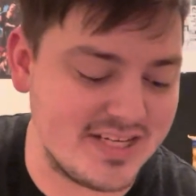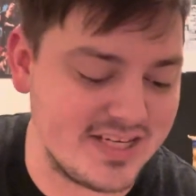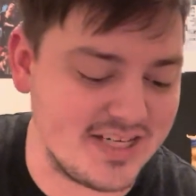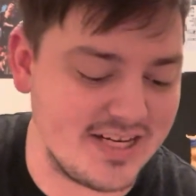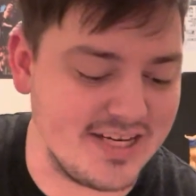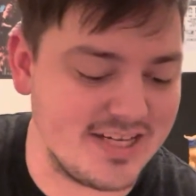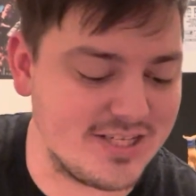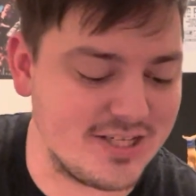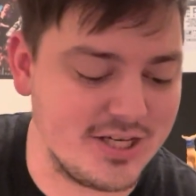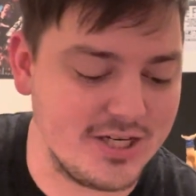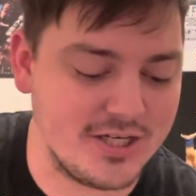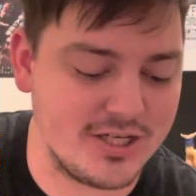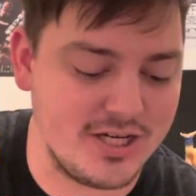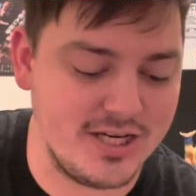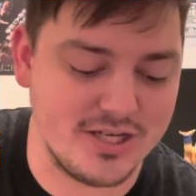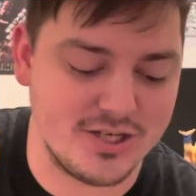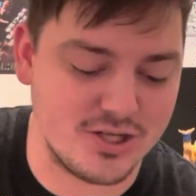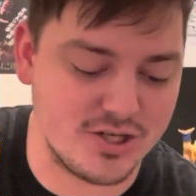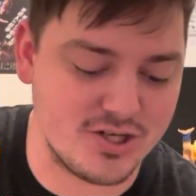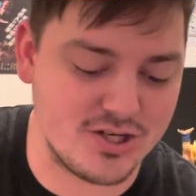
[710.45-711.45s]
It's
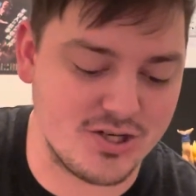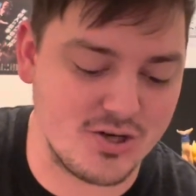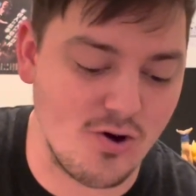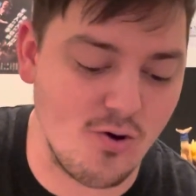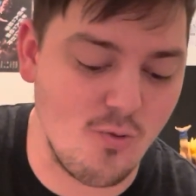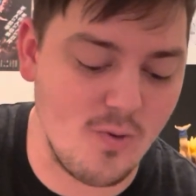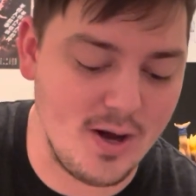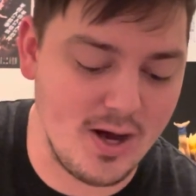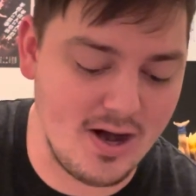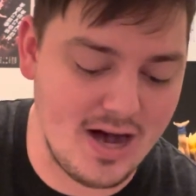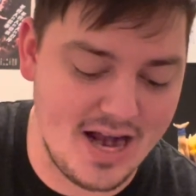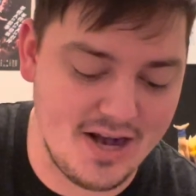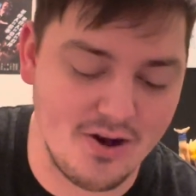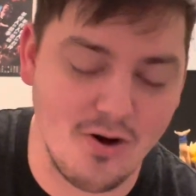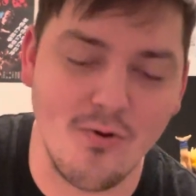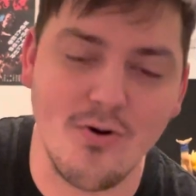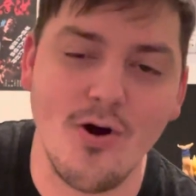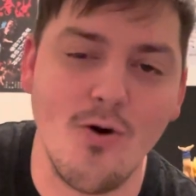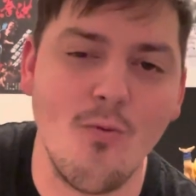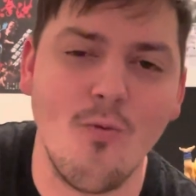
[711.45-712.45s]
just so weird. I
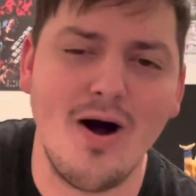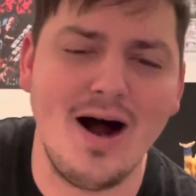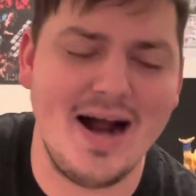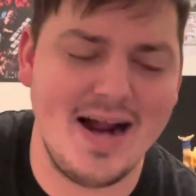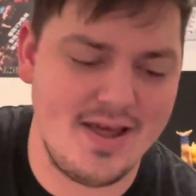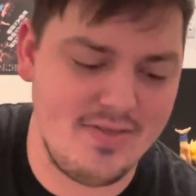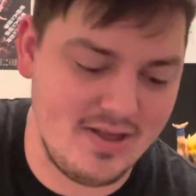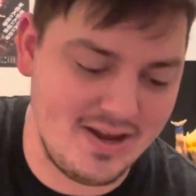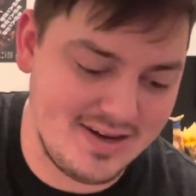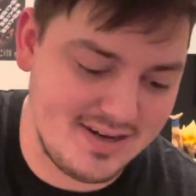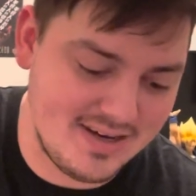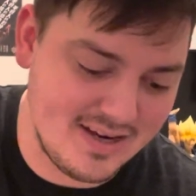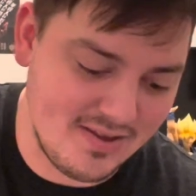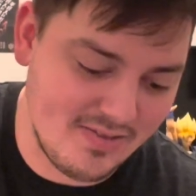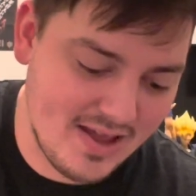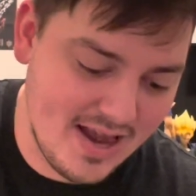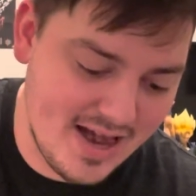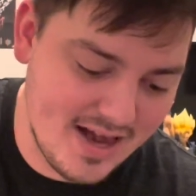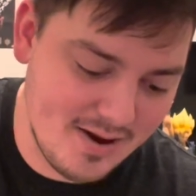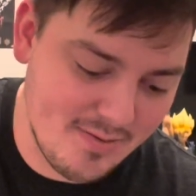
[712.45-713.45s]
don't know why they did
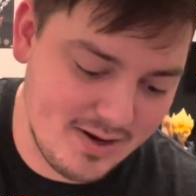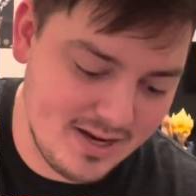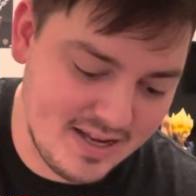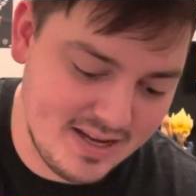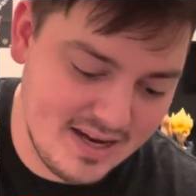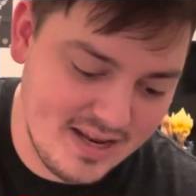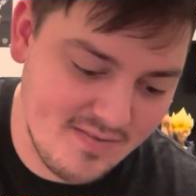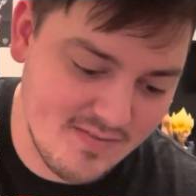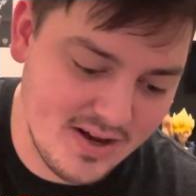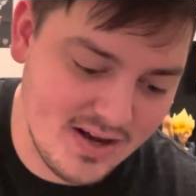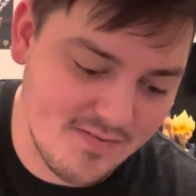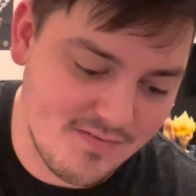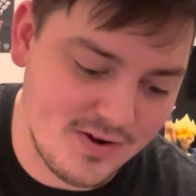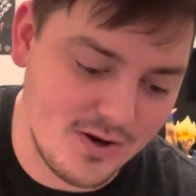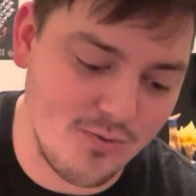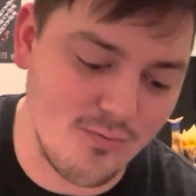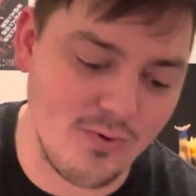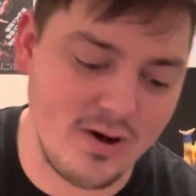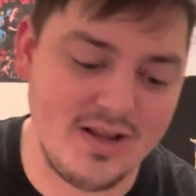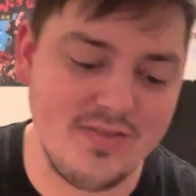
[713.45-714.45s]
that. I mean, and even if
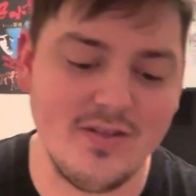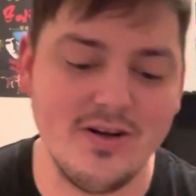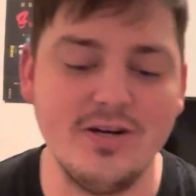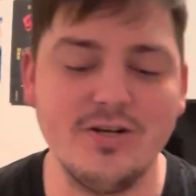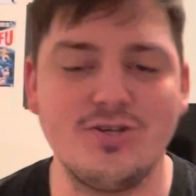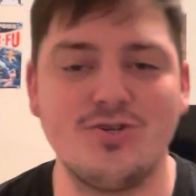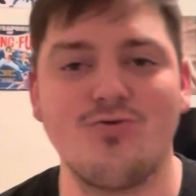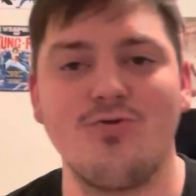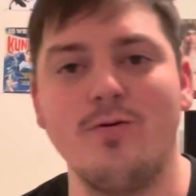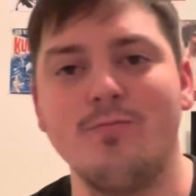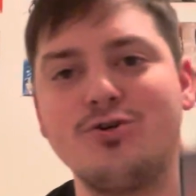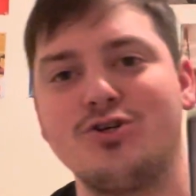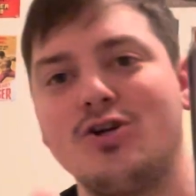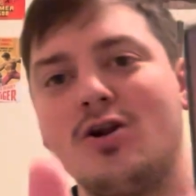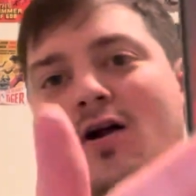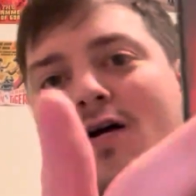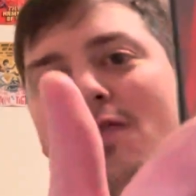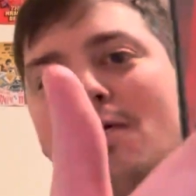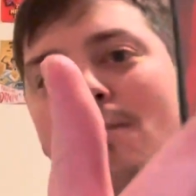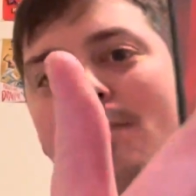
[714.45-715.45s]
you read the description
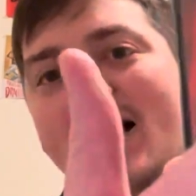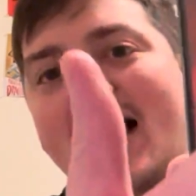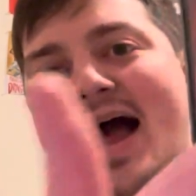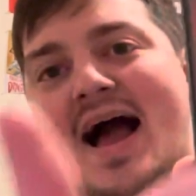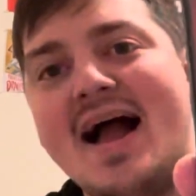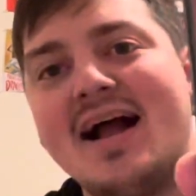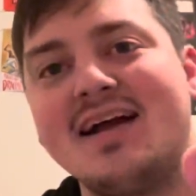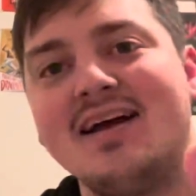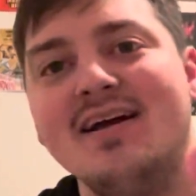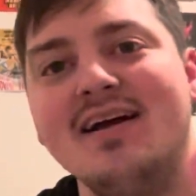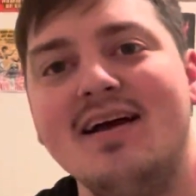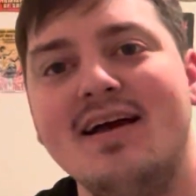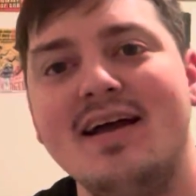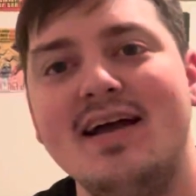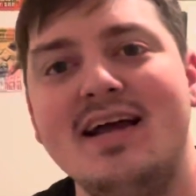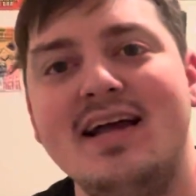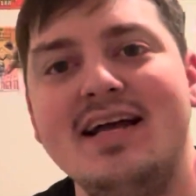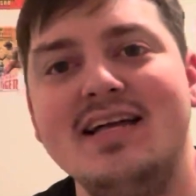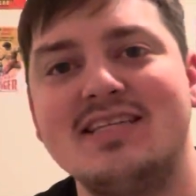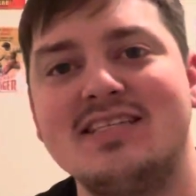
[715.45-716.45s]
on the back,
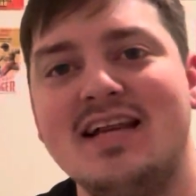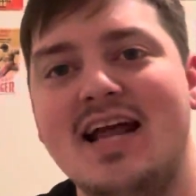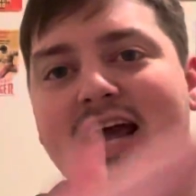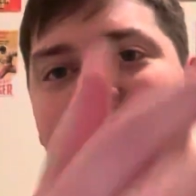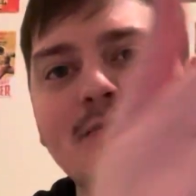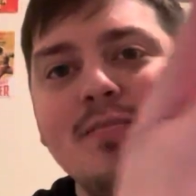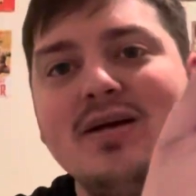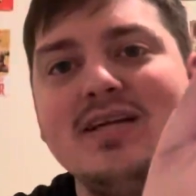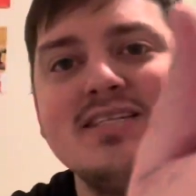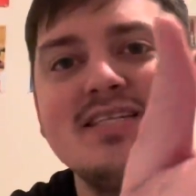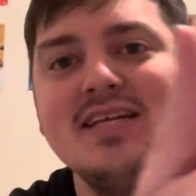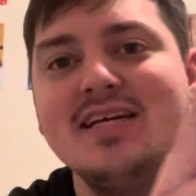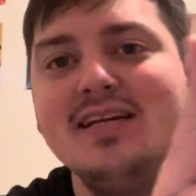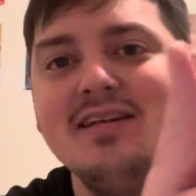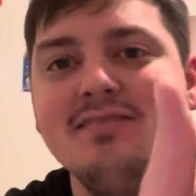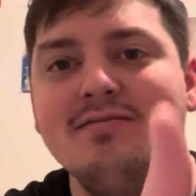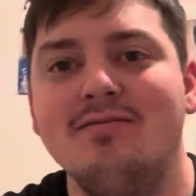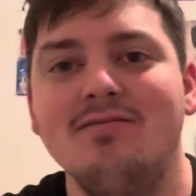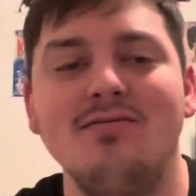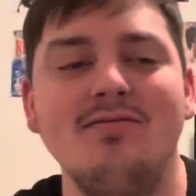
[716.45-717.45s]
his name
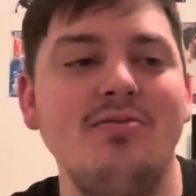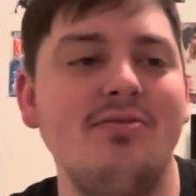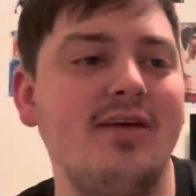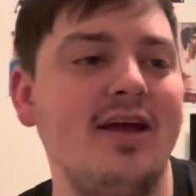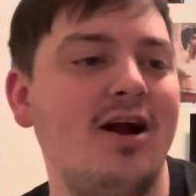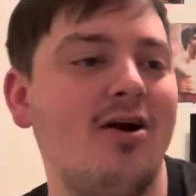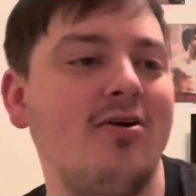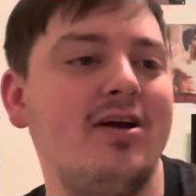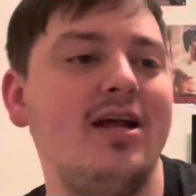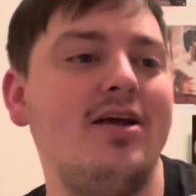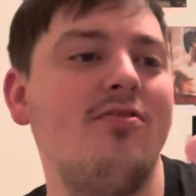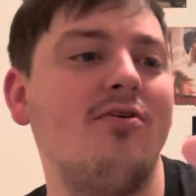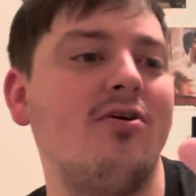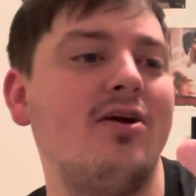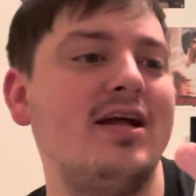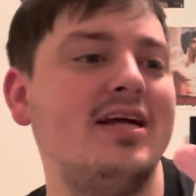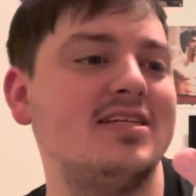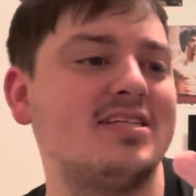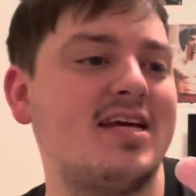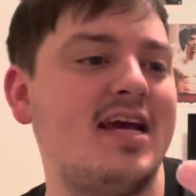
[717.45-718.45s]
isn't there either.
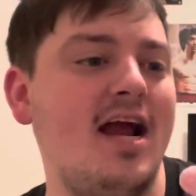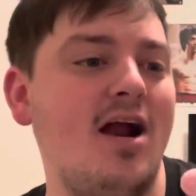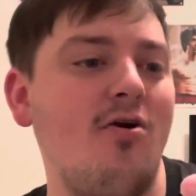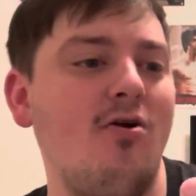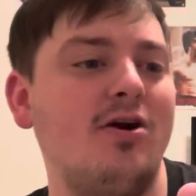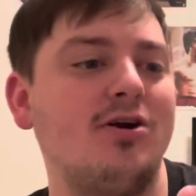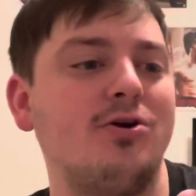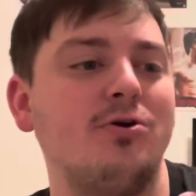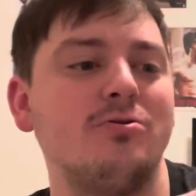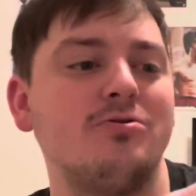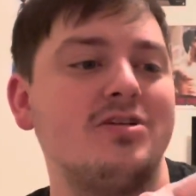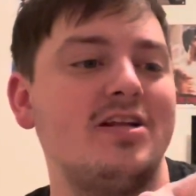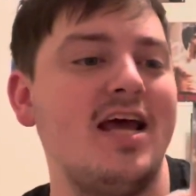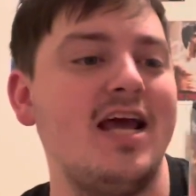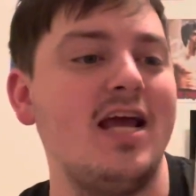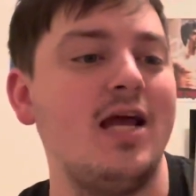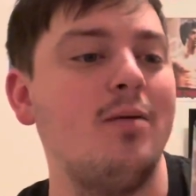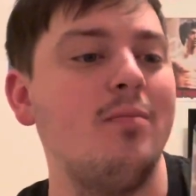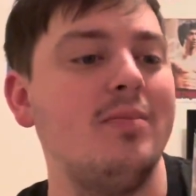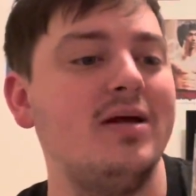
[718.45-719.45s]
His character's
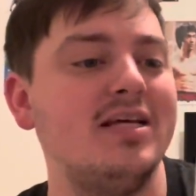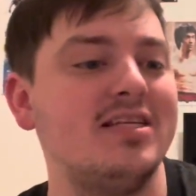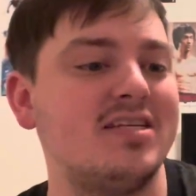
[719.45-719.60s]
name is